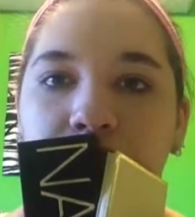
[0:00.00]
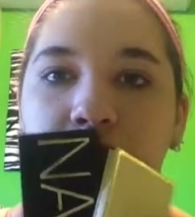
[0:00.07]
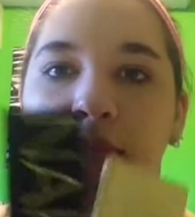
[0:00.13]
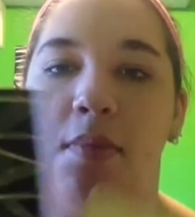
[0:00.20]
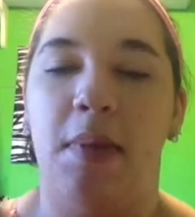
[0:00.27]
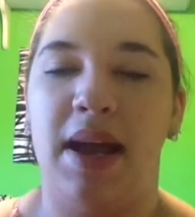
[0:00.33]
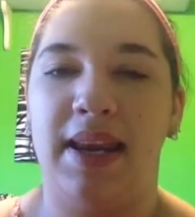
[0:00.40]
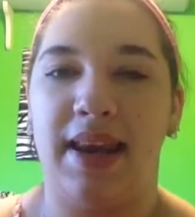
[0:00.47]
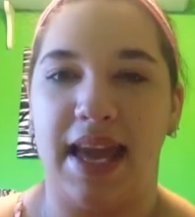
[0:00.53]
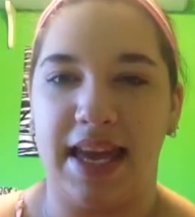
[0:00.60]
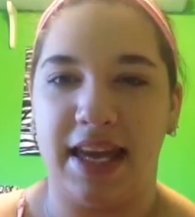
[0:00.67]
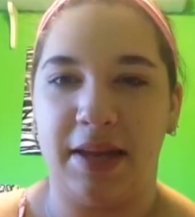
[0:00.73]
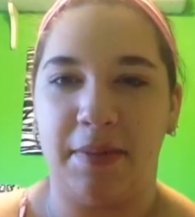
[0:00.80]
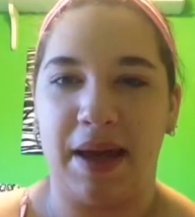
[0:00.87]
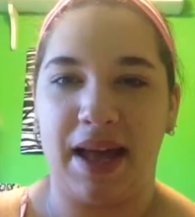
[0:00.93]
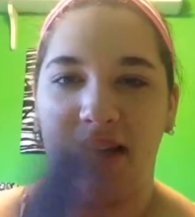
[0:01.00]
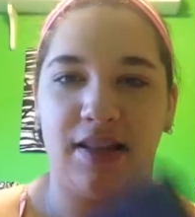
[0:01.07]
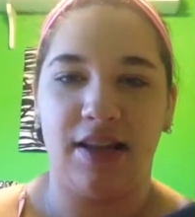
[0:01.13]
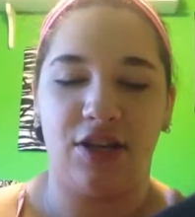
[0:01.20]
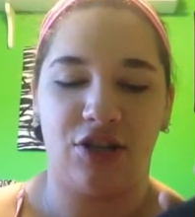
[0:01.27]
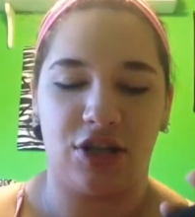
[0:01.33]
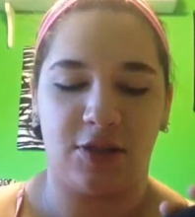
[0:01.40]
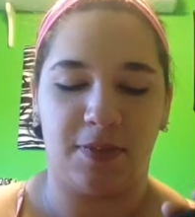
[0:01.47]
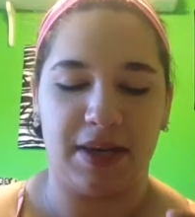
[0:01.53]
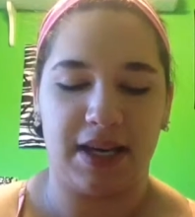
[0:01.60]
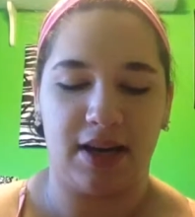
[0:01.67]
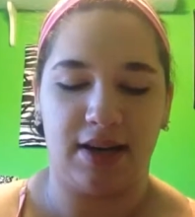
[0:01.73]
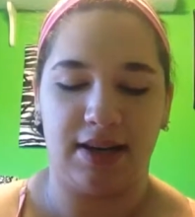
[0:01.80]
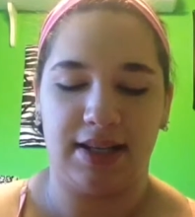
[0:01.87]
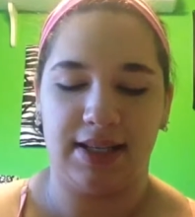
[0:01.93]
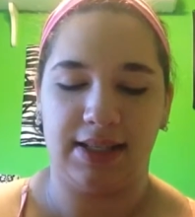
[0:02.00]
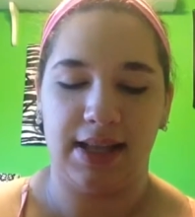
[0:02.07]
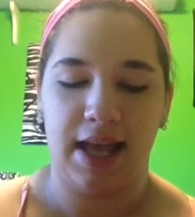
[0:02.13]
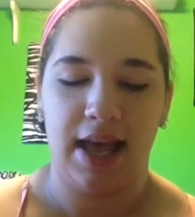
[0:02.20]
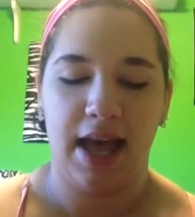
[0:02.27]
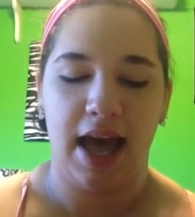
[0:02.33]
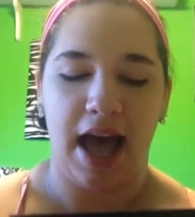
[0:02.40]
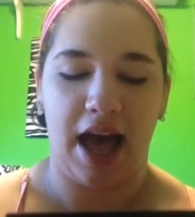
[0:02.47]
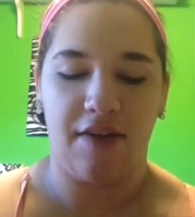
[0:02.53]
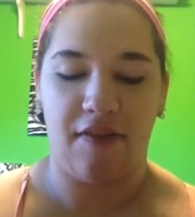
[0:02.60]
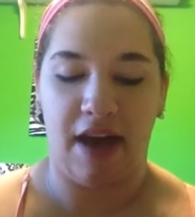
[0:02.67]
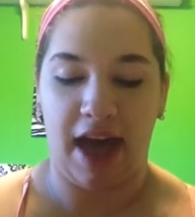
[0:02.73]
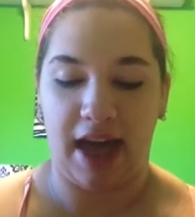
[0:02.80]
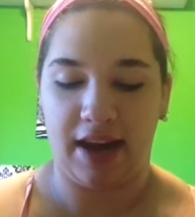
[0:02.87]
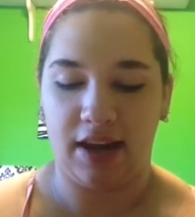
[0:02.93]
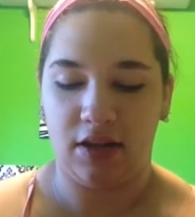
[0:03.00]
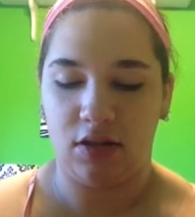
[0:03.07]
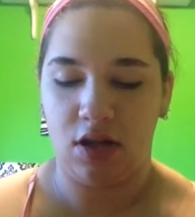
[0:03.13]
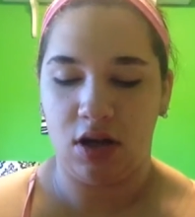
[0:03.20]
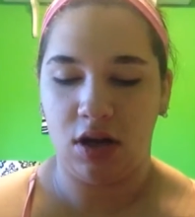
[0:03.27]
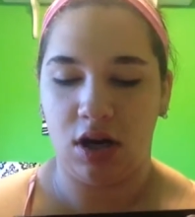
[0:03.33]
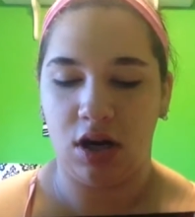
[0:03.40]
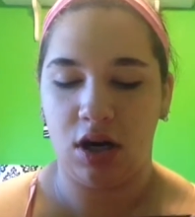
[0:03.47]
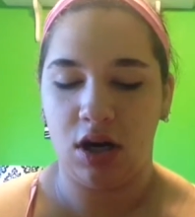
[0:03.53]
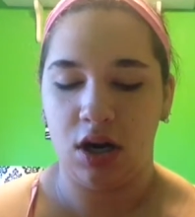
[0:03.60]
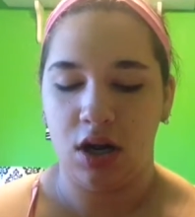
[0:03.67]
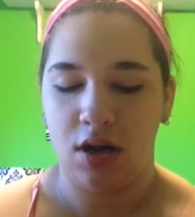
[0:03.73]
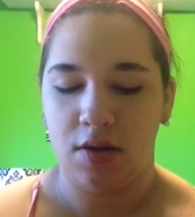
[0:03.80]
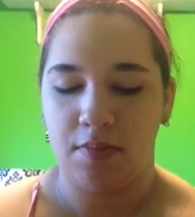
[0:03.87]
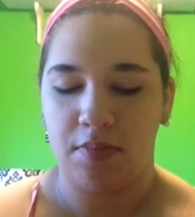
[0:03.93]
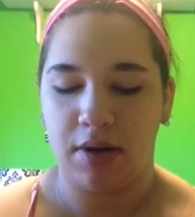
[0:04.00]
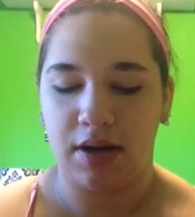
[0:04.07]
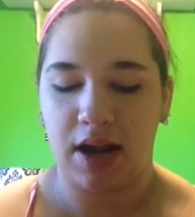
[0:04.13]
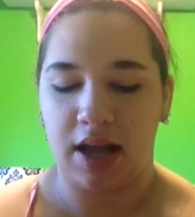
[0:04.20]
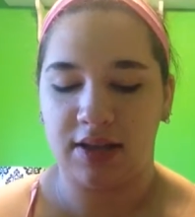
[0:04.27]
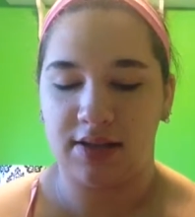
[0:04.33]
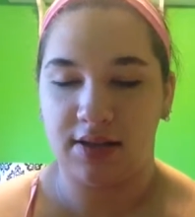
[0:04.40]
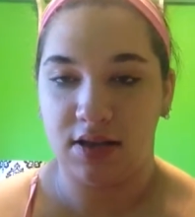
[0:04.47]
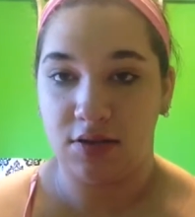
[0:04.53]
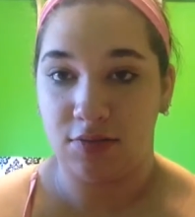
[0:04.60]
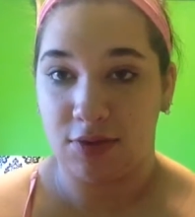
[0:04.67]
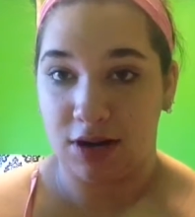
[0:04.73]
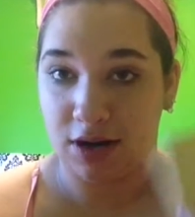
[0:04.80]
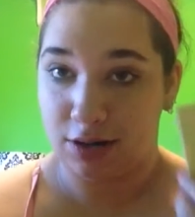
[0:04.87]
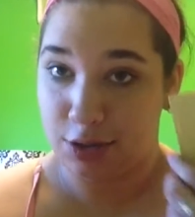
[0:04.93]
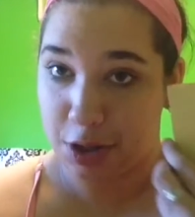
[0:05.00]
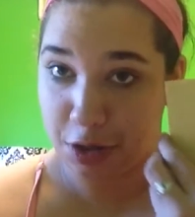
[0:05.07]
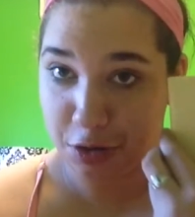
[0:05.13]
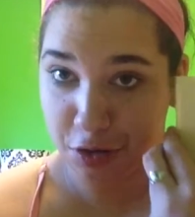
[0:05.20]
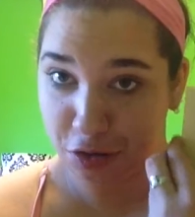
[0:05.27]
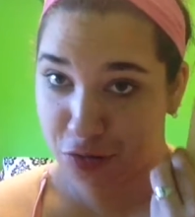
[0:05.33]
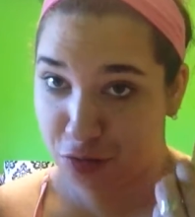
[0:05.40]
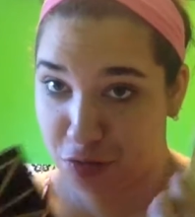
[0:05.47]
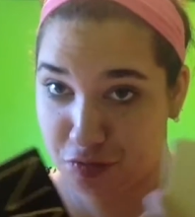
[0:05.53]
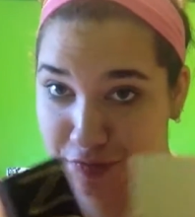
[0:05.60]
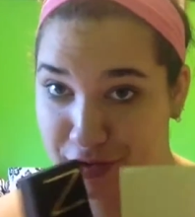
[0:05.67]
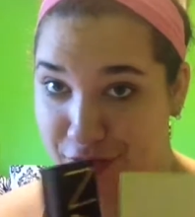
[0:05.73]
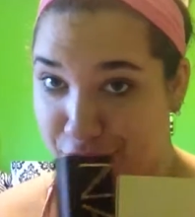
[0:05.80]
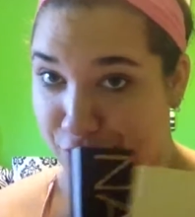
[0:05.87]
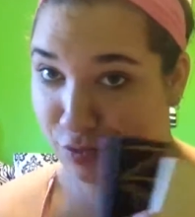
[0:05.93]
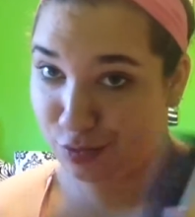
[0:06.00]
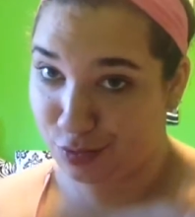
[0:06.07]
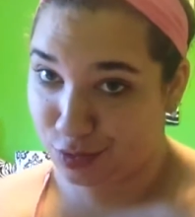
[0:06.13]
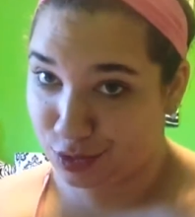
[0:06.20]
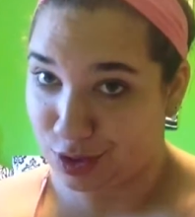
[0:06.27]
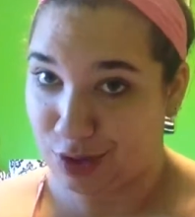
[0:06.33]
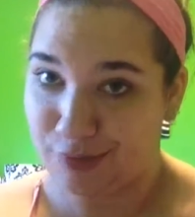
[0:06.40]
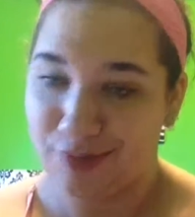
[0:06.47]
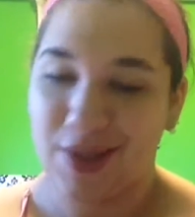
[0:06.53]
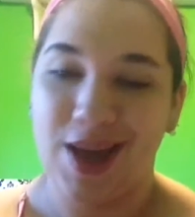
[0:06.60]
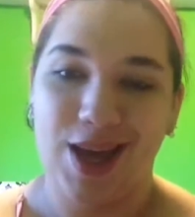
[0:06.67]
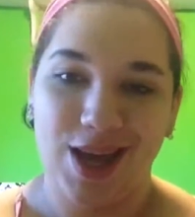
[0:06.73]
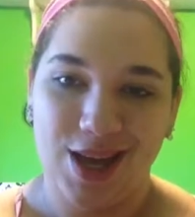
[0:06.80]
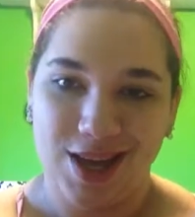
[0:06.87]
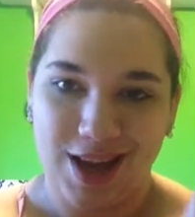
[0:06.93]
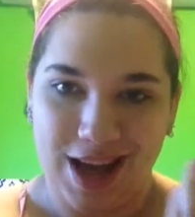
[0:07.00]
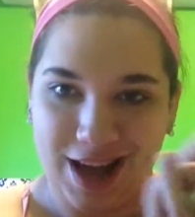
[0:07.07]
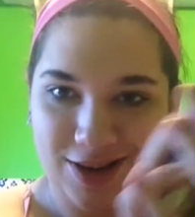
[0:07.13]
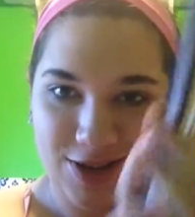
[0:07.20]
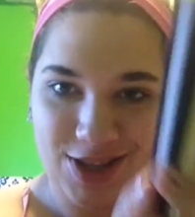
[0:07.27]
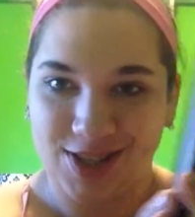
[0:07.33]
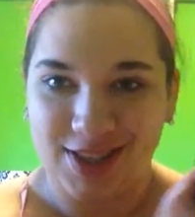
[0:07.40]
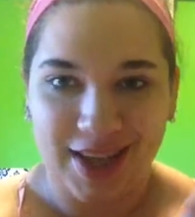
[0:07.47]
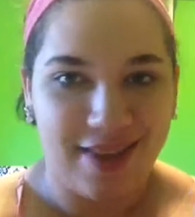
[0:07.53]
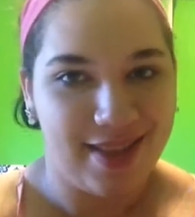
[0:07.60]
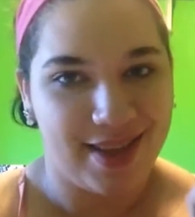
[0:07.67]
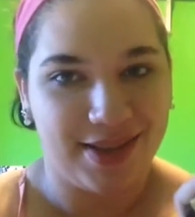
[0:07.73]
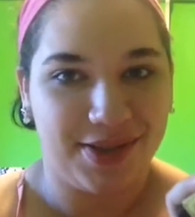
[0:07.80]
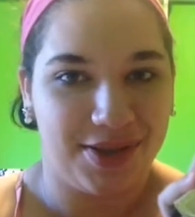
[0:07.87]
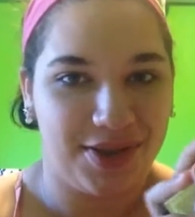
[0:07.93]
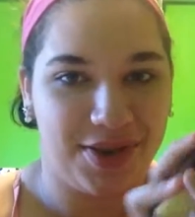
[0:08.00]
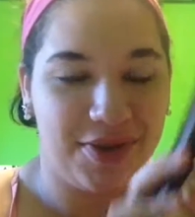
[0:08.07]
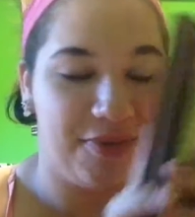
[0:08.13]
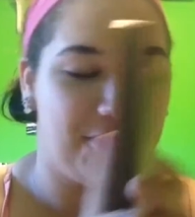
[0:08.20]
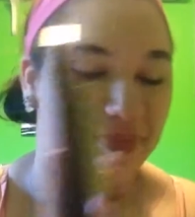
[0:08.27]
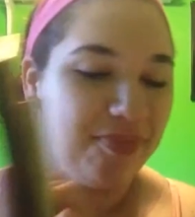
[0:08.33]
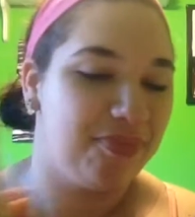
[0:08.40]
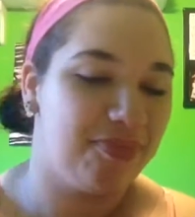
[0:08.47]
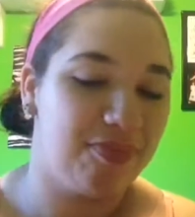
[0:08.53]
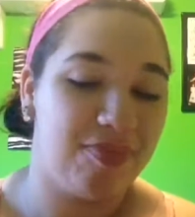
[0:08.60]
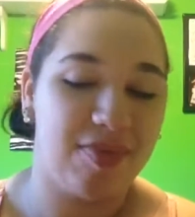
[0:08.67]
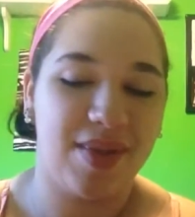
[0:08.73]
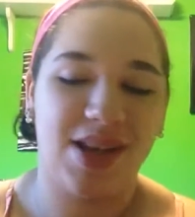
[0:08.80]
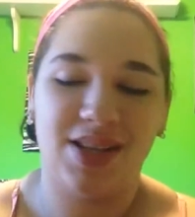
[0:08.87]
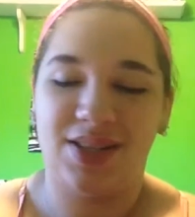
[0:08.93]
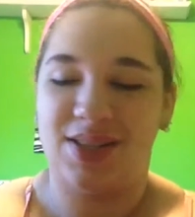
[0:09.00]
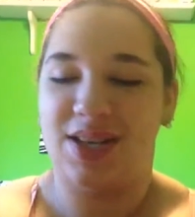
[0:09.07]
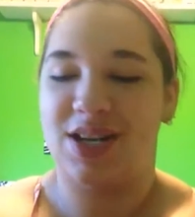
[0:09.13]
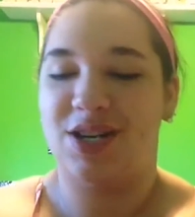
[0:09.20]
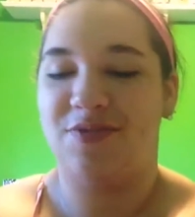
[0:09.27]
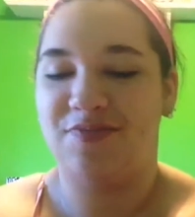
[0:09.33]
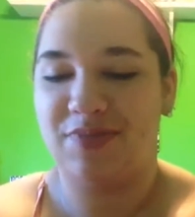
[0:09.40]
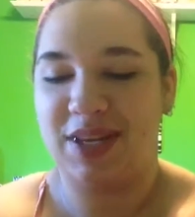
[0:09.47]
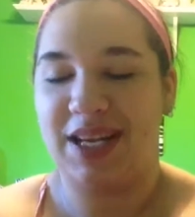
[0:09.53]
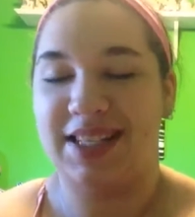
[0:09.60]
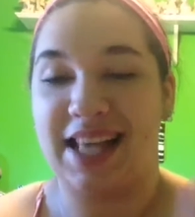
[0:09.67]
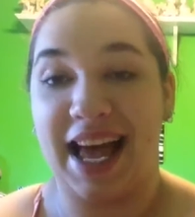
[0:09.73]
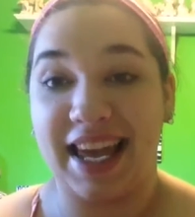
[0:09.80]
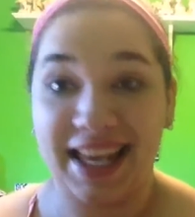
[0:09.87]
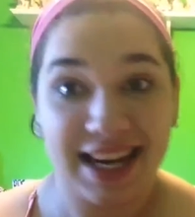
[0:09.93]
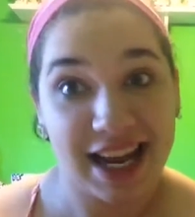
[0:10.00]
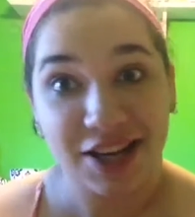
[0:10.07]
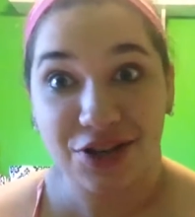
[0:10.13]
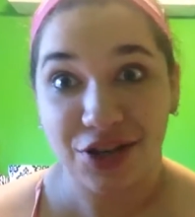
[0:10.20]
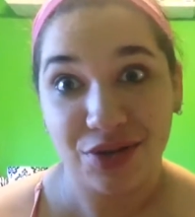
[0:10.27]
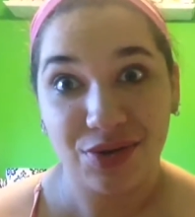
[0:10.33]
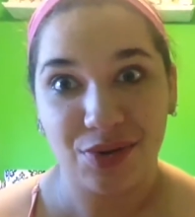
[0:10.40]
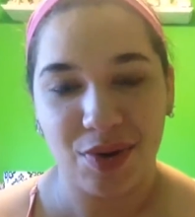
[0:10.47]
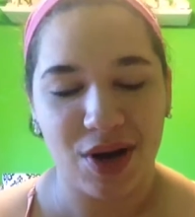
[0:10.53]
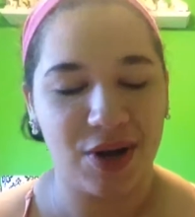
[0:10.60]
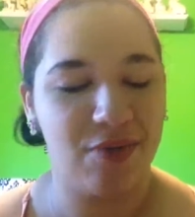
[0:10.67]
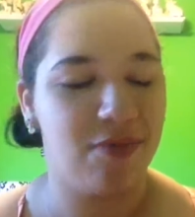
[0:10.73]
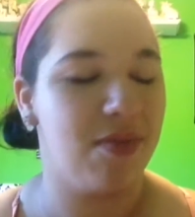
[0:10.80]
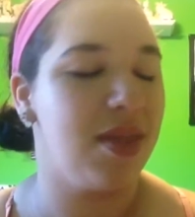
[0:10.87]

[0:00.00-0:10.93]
my Naked palette, just because I've had it longer, but I still want to take this one too. So I'll just say these 2. So, because I cannot choose one.